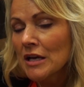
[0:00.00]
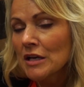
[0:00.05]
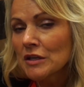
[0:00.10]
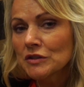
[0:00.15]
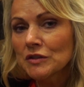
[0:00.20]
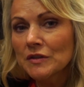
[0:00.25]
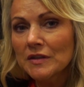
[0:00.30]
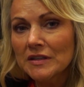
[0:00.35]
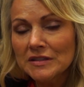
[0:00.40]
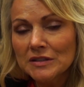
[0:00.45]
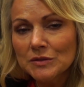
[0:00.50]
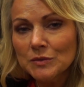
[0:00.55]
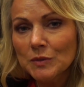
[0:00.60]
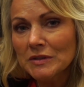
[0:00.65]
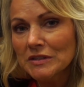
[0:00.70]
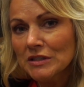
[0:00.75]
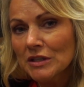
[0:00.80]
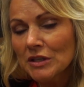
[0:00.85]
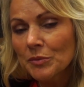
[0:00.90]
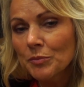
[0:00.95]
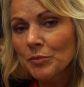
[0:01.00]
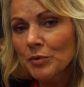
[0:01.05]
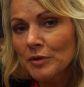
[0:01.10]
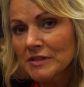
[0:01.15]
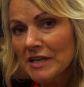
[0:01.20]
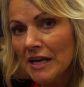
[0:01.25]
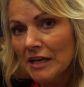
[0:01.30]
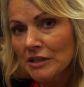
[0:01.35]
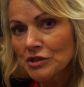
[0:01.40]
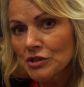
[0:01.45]
so this is what's going to
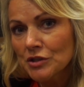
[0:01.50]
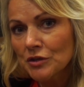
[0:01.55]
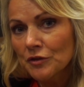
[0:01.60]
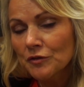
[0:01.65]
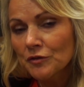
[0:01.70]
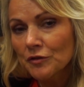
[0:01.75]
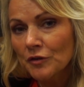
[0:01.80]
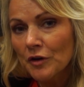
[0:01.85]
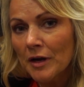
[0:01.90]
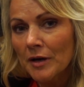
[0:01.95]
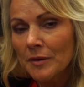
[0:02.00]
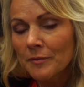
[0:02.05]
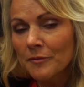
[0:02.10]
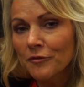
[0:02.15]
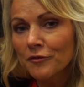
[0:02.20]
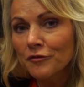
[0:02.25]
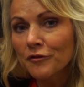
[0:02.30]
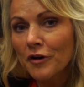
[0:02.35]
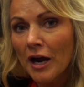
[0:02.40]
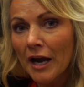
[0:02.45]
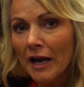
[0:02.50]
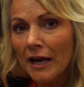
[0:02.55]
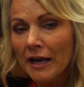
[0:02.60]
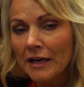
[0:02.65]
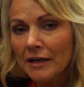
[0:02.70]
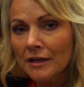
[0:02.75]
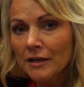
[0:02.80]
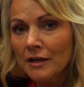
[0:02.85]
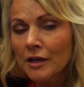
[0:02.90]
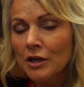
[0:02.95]
protect you from
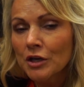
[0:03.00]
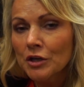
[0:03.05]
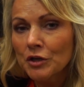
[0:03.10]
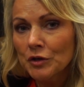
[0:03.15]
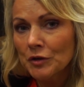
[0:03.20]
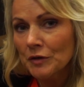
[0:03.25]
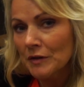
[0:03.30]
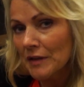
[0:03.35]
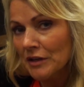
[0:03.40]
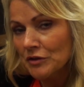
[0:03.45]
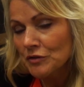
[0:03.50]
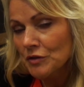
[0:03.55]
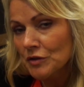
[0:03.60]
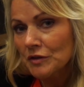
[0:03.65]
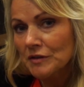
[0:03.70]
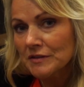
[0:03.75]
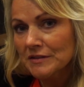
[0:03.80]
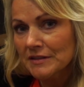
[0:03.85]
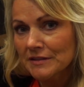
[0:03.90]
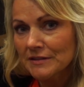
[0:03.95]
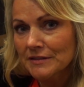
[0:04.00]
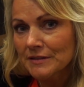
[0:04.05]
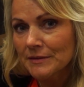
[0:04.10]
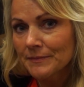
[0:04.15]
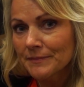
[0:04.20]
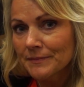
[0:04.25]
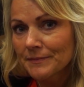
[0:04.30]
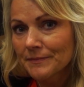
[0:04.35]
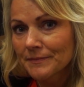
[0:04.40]
frying your electrical system.